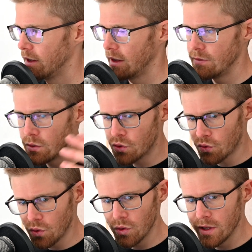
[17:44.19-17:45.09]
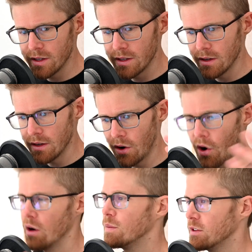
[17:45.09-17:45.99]
If you truly
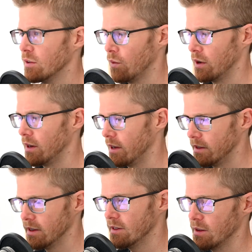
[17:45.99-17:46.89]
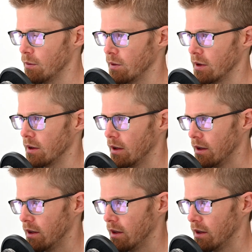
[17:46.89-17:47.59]
harmed someone and did something